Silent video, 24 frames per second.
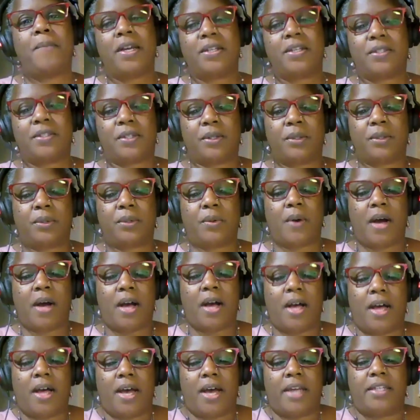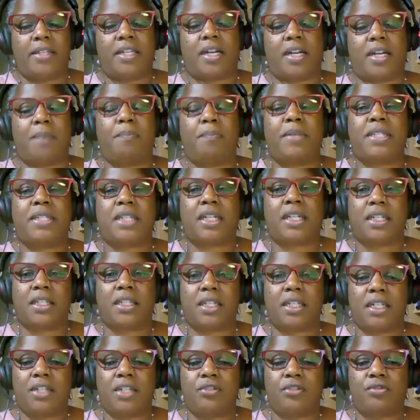So I take a
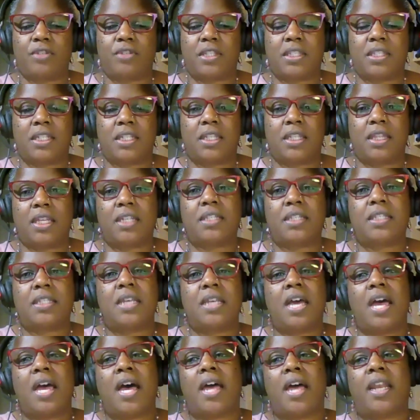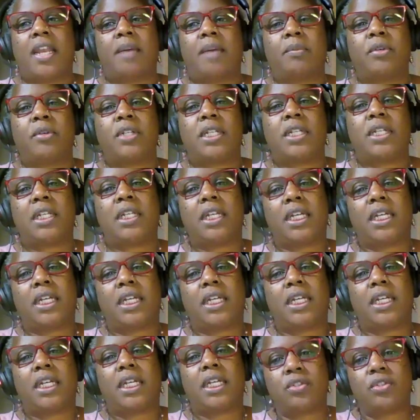particular interest in this, and I'm going to
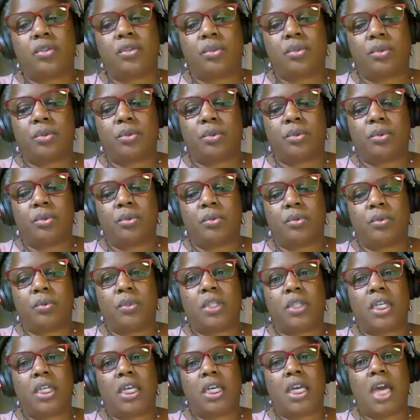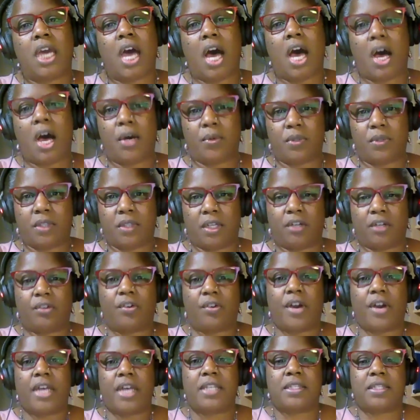link it to the housing
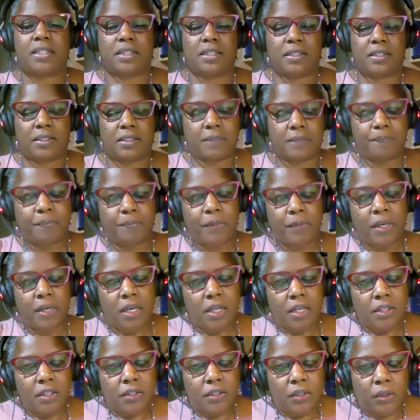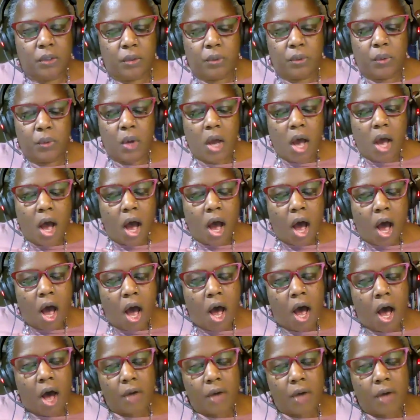crisis. So
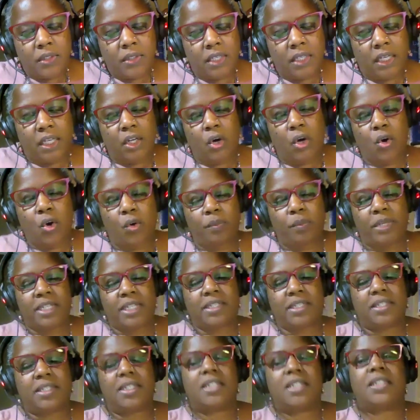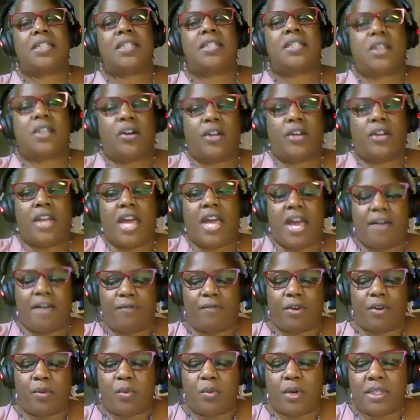housing and homelessness is on
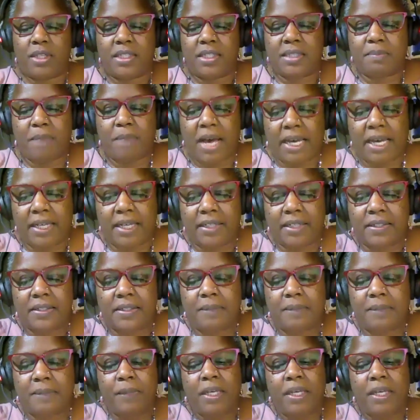everyone's mind.